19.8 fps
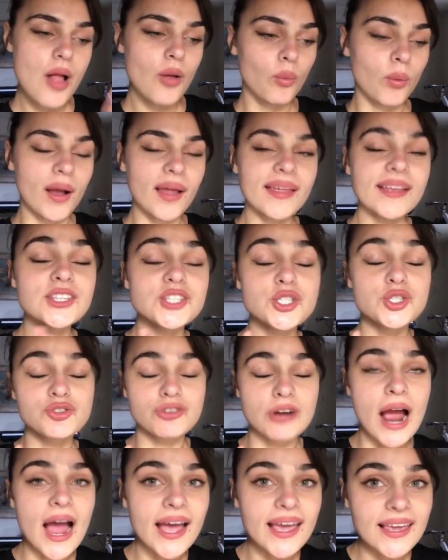while it's
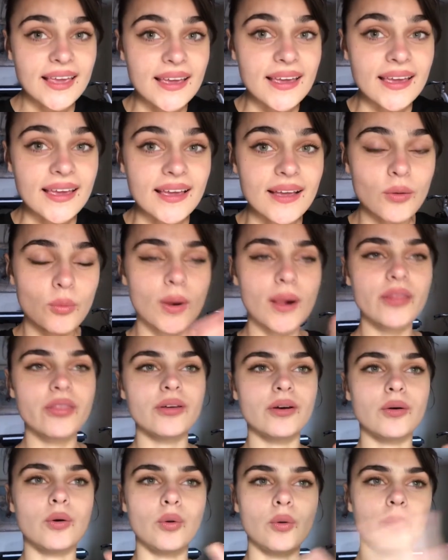drying, while
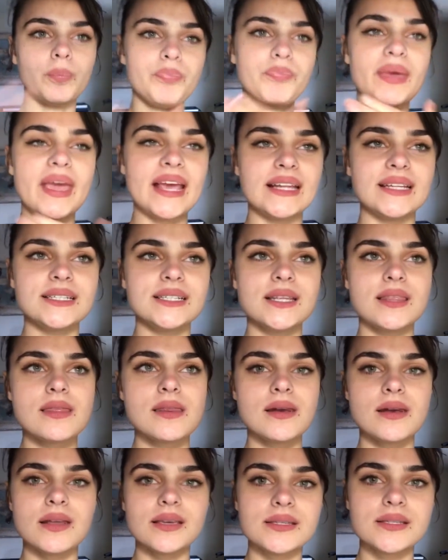the whole
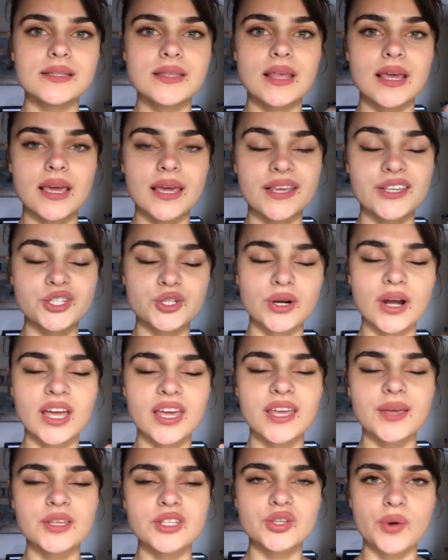paintness thing is
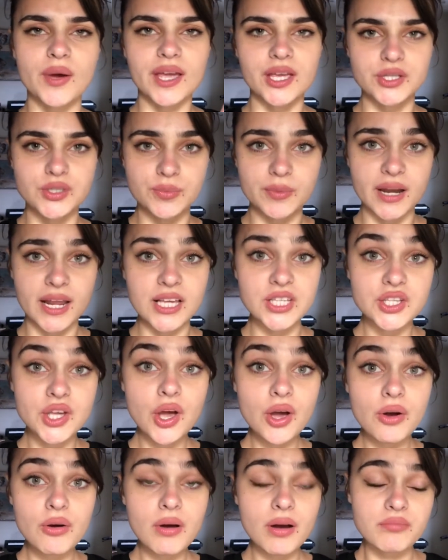drying, so I can do my next
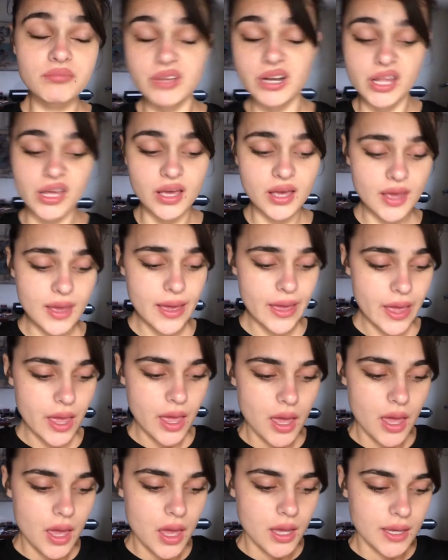coat, I'm gonna
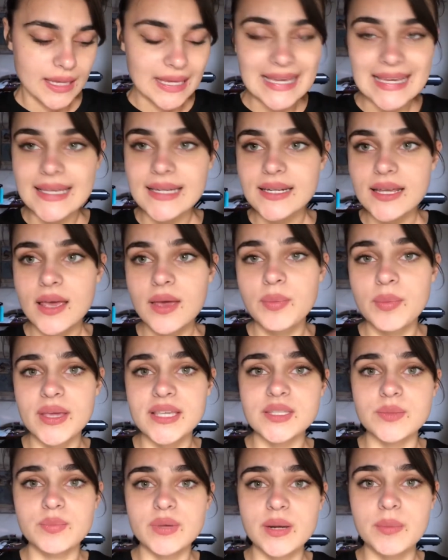eat, make
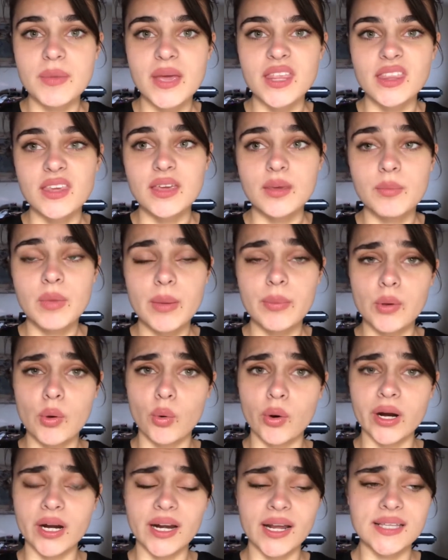some pelmeni, maybe
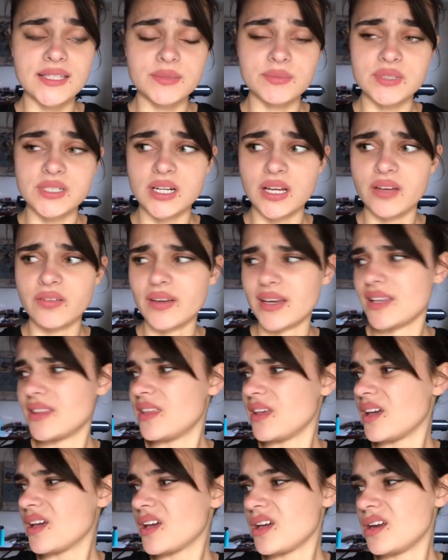organize some stuff. I
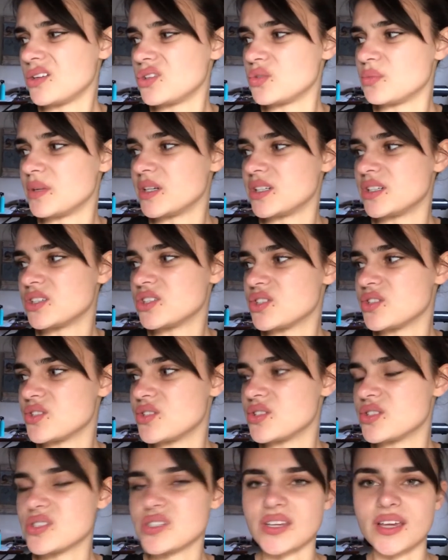think I gotta do my
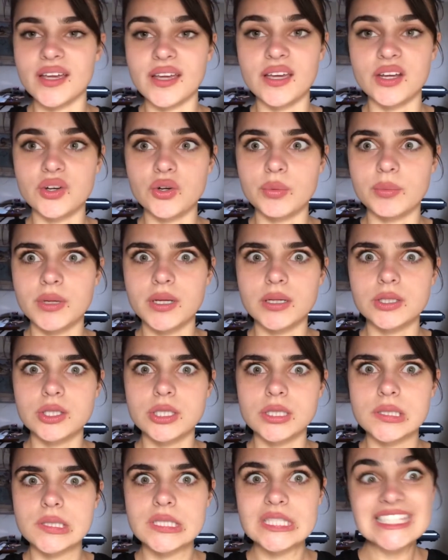dishes. Yeah, I gotta do my
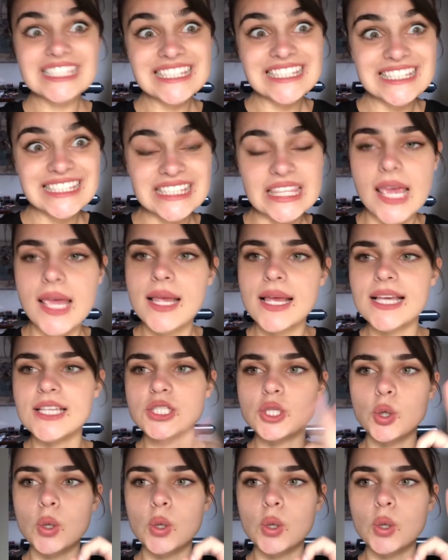dishes. That's